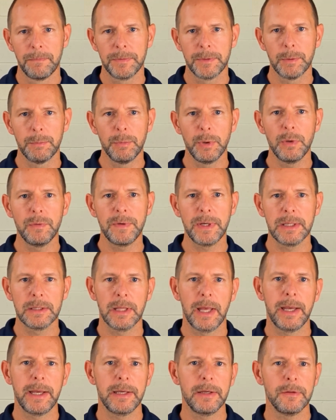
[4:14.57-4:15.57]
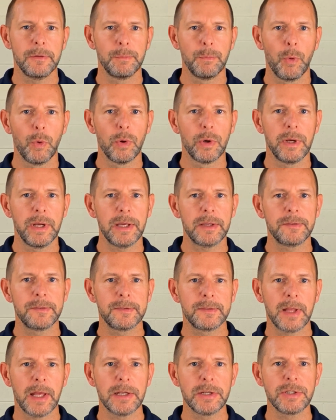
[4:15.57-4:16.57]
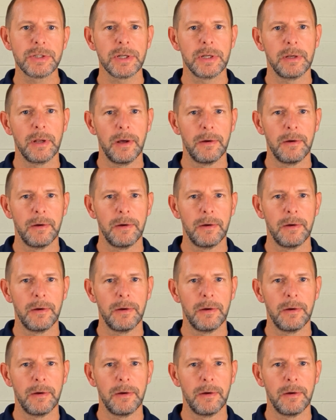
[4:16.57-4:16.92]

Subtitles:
The moving leg is more an extension